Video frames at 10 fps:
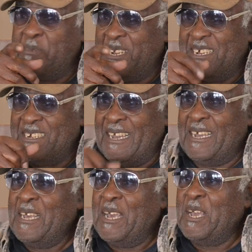his dad,
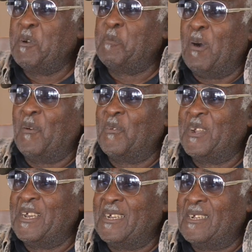he was born
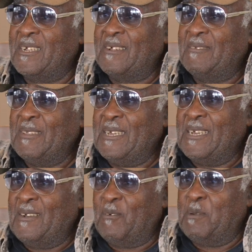then
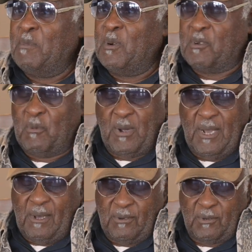when he moved somewhere
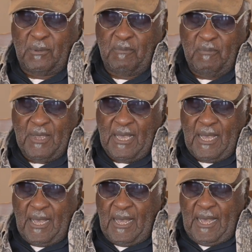else. So,
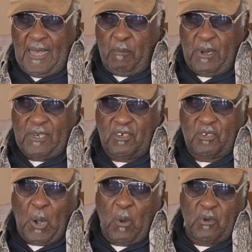but the
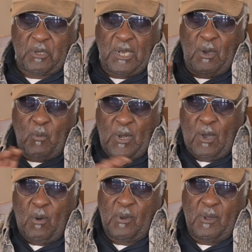store still went
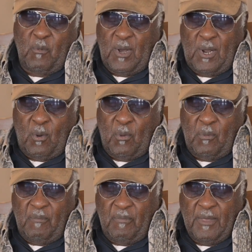on and went on,
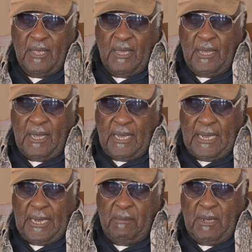
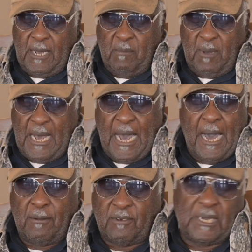and my
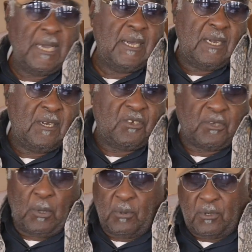house stayed in the
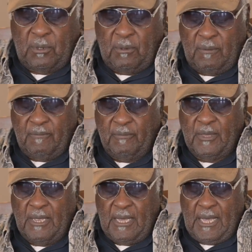store too.
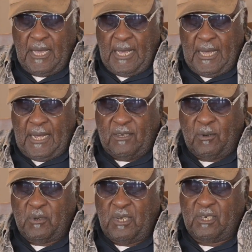And
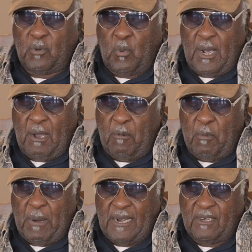so this is where
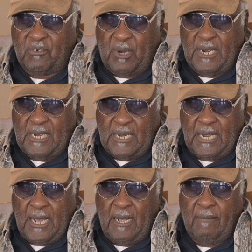everybody traded
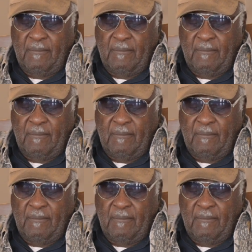at.